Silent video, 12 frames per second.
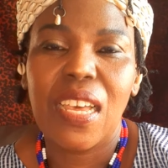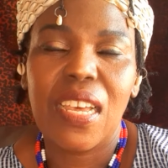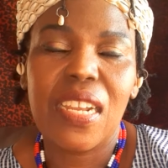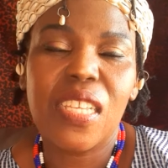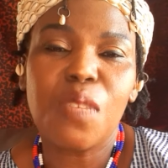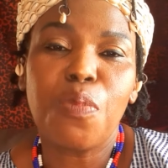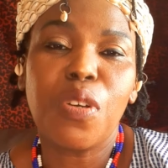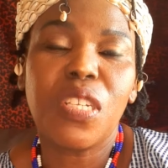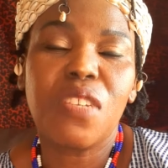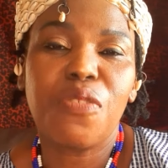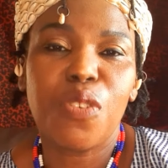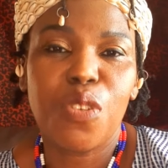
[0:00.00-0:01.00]
It is
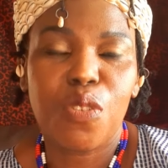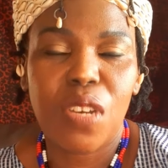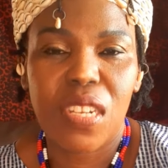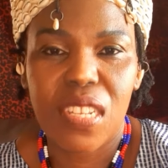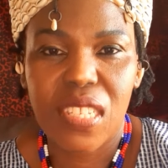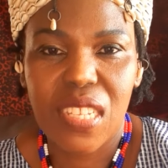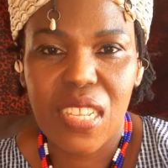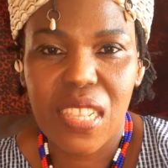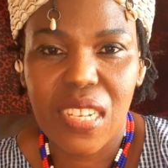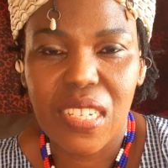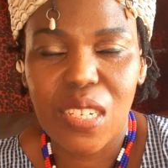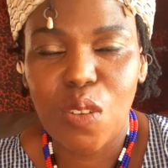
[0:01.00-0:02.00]
important for you to understand
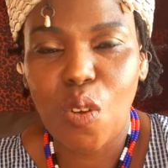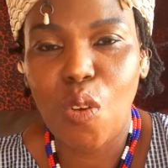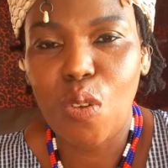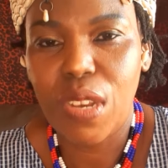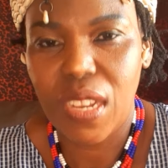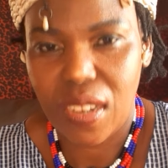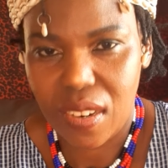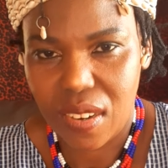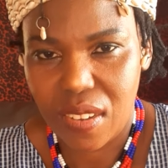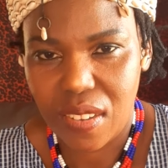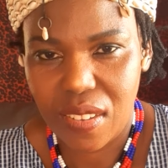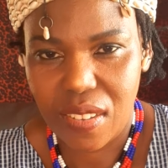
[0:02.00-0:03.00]
that in order
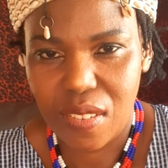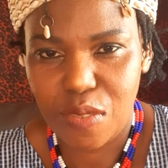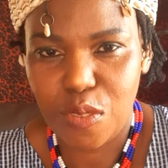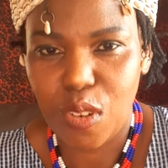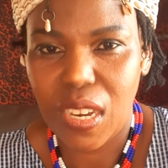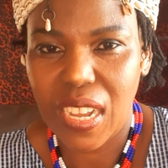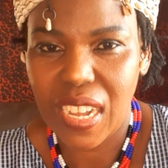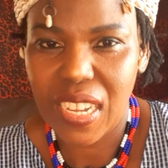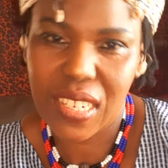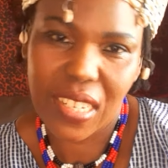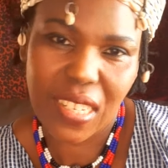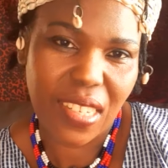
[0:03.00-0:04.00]
for
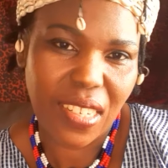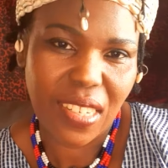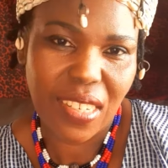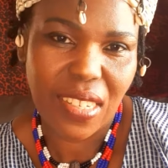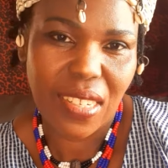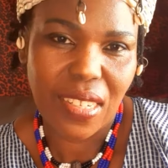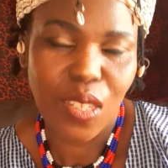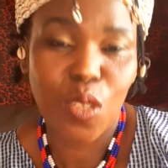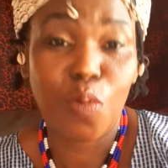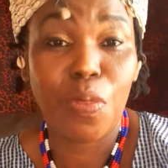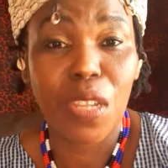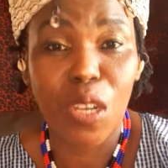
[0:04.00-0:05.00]
light
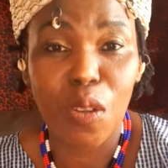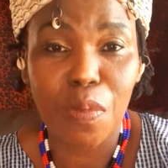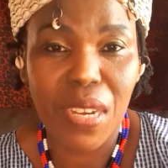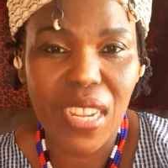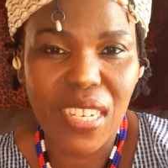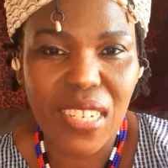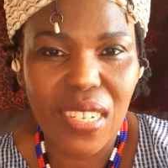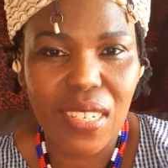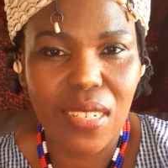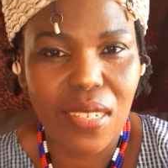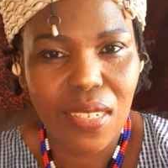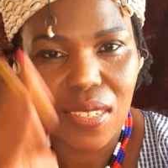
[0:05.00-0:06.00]
to be illuminated,
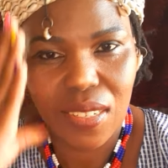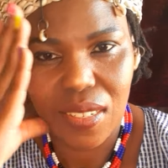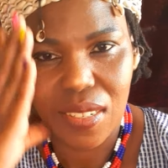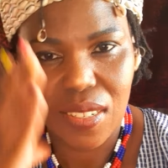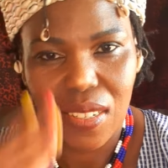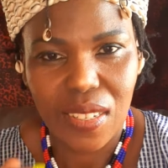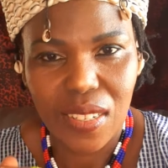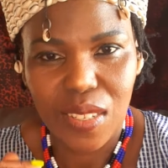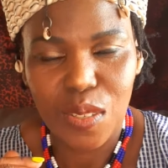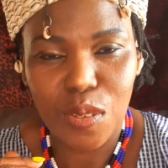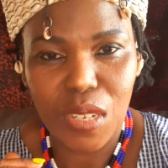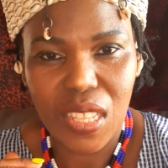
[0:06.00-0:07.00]

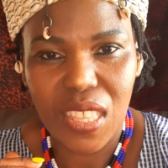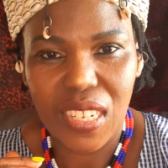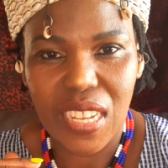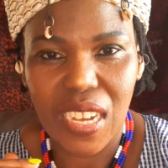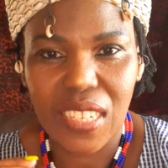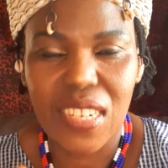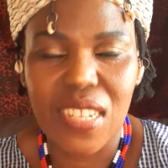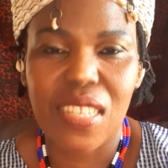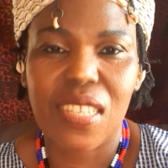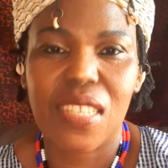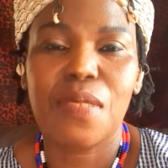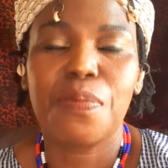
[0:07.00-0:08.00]
you need the
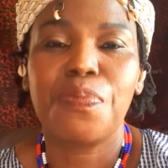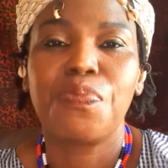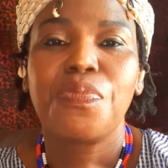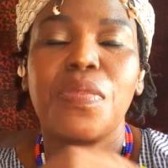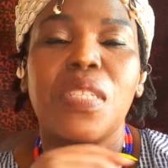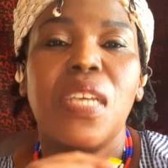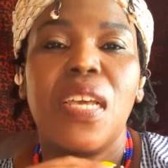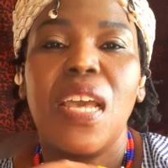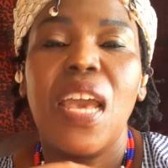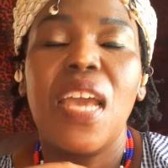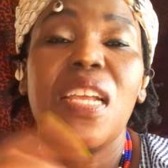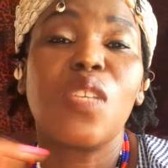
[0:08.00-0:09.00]
darkness.
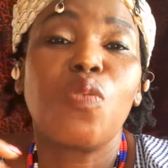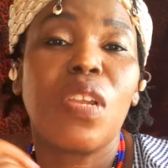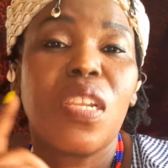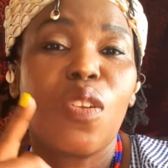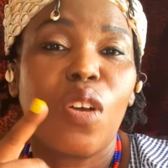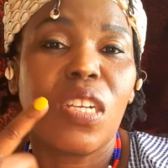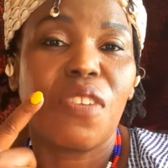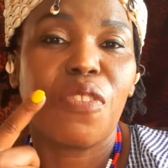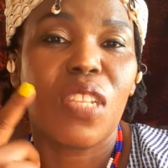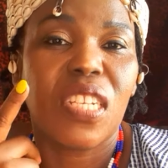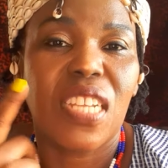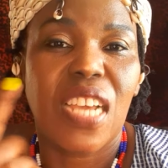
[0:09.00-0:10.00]
And as well, in order for
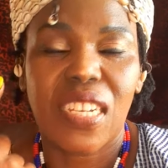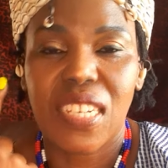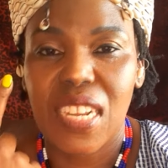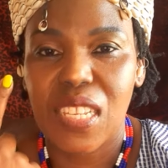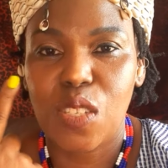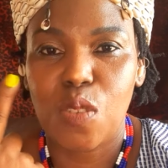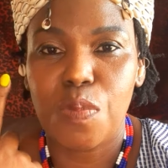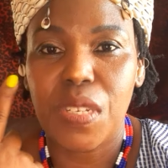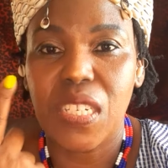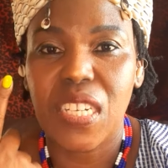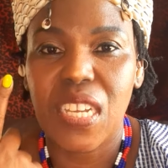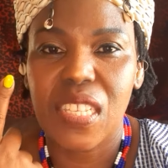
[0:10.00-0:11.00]
the darkness to be
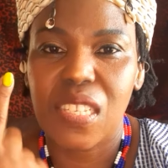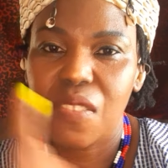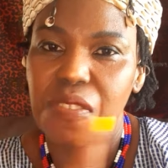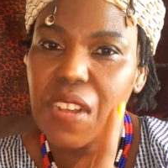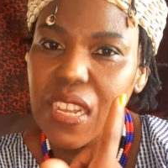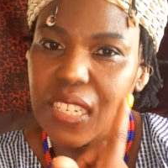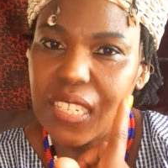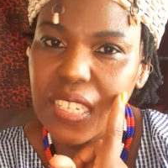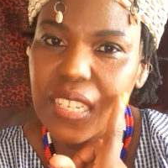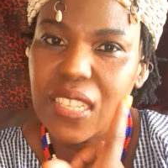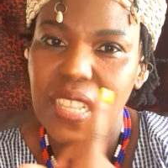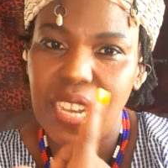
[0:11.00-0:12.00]
intensified,
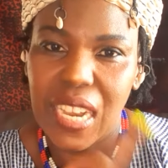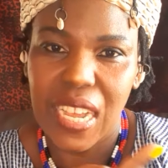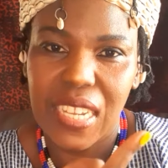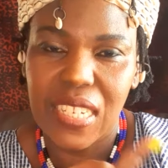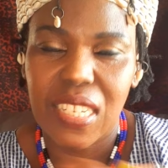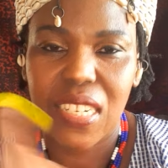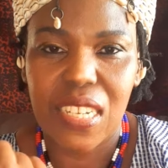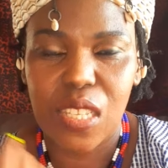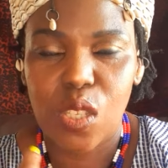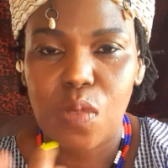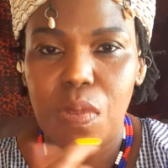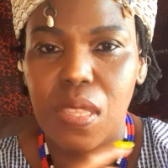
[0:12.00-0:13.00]
the light
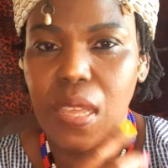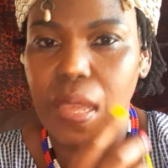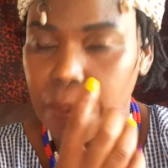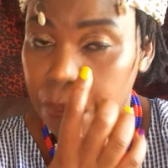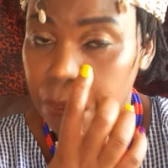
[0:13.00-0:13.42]
needs to be there.